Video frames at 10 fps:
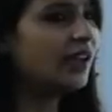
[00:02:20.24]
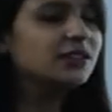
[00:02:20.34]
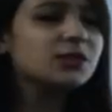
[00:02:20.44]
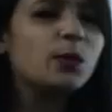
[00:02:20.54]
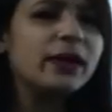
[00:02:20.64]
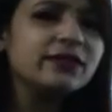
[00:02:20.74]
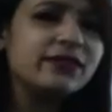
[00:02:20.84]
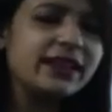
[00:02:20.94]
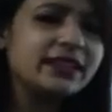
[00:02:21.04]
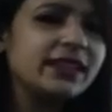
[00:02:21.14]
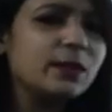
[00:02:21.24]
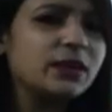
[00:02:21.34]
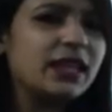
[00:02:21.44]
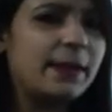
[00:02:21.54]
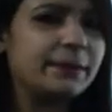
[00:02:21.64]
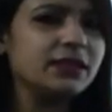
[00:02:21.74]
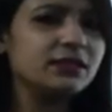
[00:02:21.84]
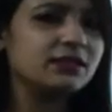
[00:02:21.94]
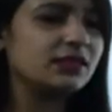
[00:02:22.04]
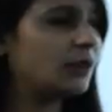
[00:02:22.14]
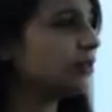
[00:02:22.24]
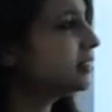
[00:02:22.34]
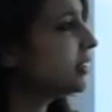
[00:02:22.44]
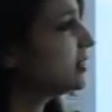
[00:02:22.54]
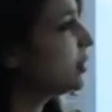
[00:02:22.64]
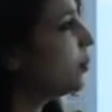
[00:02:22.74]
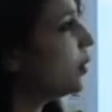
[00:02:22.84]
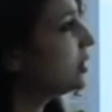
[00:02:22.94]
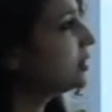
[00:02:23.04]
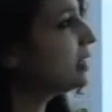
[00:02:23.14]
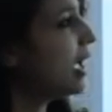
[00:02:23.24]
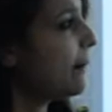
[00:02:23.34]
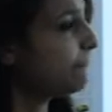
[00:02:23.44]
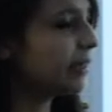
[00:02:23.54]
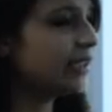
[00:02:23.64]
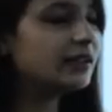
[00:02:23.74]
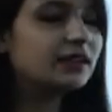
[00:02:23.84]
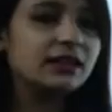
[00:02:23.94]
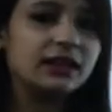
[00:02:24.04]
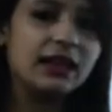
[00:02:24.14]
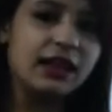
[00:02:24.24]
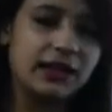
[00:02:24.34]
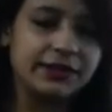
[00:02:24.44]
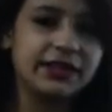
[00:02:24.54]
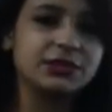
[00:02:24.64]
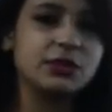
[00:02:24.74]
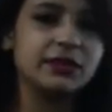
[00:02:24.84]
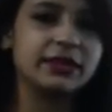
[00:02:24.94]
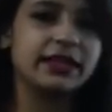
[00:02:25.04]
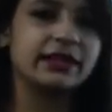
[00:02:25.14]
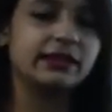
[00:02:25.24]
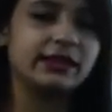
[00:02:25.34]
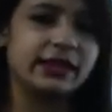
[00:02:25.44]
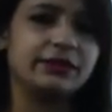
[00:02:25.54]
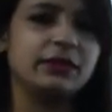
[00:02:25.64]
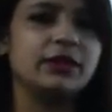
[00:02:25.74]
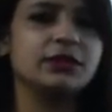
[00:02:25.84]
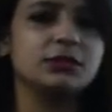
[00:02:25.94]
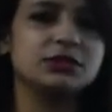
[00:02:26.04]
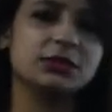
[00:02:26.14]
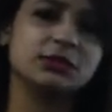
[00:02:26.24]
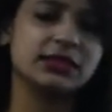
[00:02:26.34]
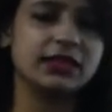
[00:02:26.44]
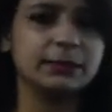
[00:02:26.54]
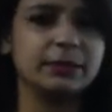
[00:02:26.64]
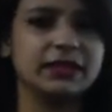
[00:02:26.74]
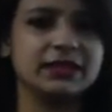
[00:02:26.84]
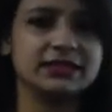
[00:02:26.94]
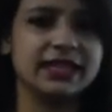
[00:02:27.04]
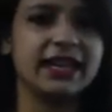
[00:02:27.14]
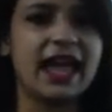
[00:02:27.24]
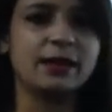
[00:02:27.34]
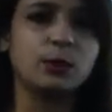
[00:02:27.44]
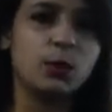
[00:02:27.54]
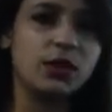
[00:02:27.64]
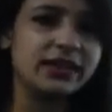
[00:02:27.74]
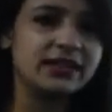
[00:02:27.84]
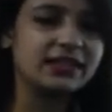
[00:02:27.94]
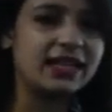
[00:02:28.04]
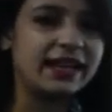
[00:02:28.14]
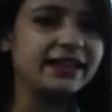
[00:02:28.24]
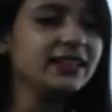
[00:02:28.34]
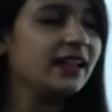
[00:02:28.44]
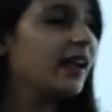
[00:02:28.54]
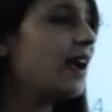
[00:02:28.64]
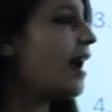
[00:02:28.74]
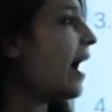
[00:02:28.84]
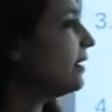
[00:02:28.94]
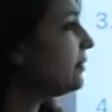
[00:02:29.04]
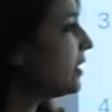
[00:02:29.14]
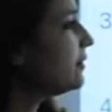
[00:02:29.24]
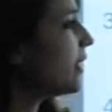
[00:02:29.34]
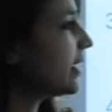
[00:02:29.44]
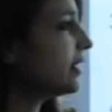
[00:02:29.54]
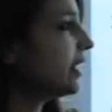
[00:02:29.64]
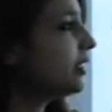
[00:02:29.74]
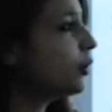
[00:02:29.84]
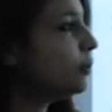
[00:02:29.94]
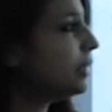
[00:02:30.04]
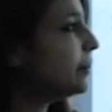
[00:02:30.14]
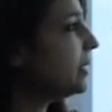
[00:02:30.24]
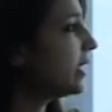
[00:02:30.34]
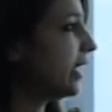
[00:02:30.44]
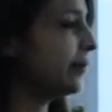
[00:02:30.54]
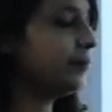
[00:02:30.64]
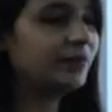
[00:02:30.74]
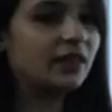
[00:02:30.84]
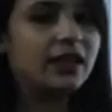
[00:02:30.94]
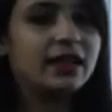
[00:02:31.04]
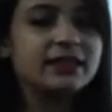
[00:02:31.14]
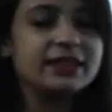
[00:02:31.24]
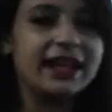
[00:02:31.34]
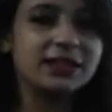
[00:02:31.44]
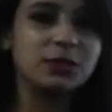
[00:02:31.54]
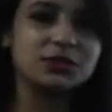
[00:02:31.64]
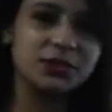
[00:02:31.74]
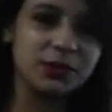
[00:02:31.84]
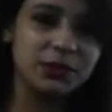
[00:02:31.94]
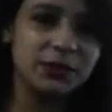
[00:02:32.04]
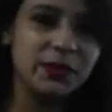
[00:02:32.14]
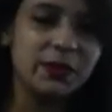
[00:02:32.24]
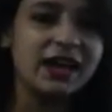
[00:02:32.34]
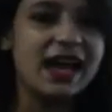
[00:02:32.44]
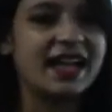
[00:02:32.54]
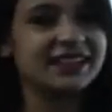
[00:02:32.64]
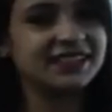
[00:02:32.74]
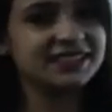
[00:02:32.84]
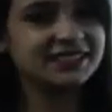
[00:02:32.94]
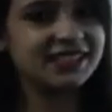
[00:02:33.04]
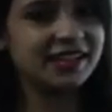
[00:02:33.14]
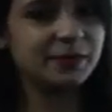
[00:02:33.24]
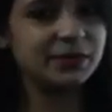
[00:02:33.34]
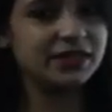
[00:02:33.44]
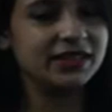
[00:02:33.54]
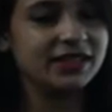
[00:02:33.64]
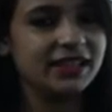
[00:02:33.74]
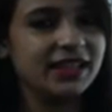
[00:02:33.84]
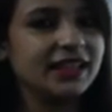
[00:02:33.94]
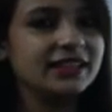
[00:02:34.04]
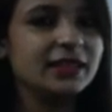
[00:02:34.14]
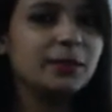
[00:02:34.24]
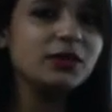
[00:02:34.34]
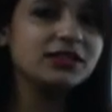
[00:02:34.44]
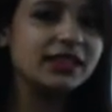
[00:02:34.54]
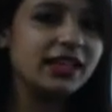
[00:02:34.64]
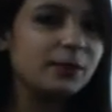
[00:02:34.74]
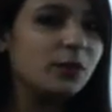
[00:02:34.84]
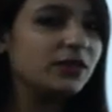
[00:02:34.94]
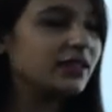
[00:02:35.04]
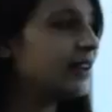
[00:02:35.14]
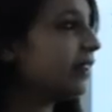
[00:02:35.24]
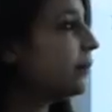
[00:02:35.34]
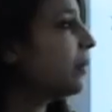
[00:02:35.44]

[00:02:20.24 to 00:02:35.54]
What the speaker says: So, one fine day what happened, now the system was being arranged over there, everyone used to sleep in the day and work in the night, and one fine day two people came, that was the guru and the disciple. They both came over there